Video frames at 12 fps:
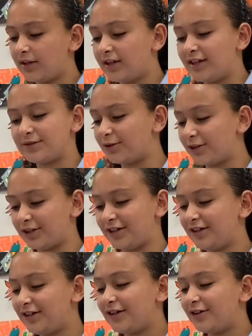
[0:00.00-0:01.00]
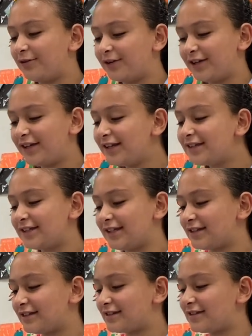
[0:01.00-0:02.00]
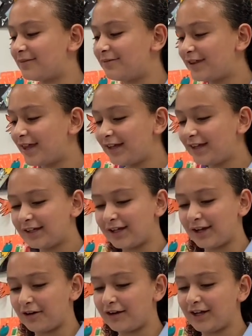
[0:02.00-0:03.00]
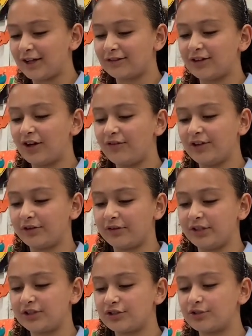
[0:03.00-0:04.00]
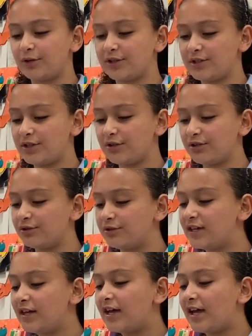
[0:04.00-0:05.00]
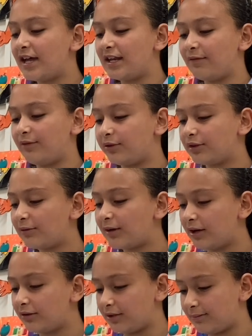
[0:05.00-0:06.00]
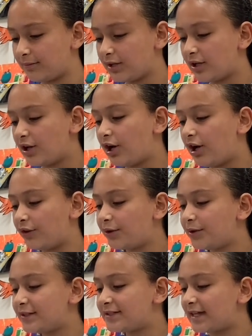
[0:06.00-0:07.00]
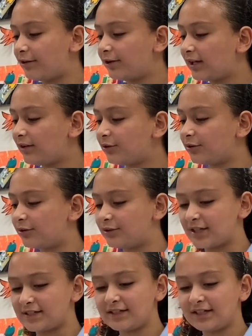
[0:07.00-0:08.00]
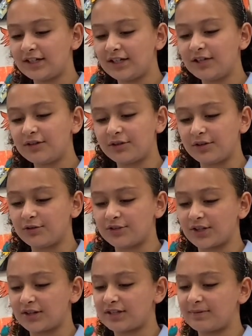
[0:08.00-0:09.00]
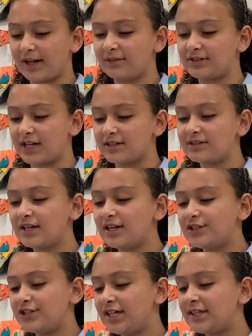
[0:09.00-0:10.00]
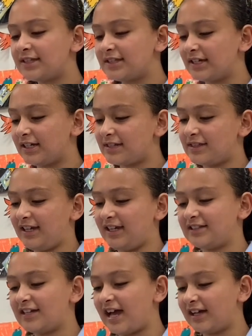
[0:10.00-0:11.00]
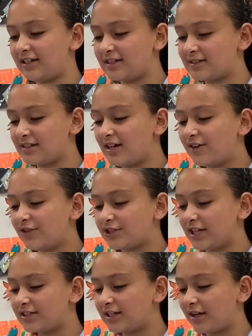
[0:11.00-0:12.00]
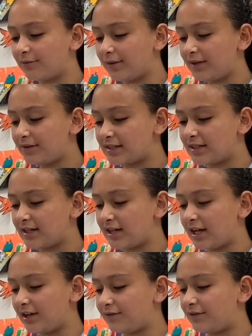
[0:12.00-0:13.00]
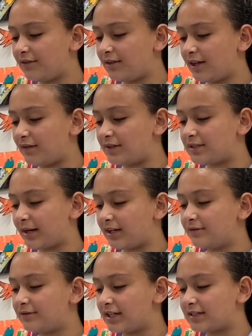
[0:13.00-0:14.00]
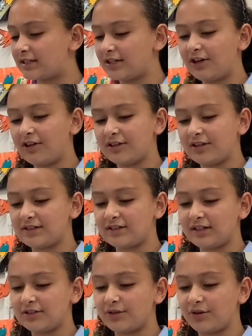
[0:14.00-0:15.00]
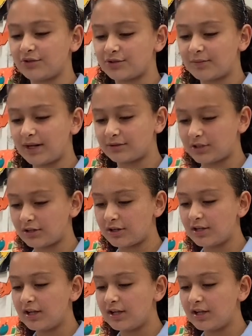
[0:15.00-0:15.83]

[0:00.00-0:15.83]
is Horton. Horton is seen as a sympathetic, caring, and thoughtful creature towards the Whos and everyone around him. Although the sour kangaroo doesn't hear the Whos on the speck of dust, she is seen as the antagonist for trying to get rid of the speck of dust and not listening to those around her,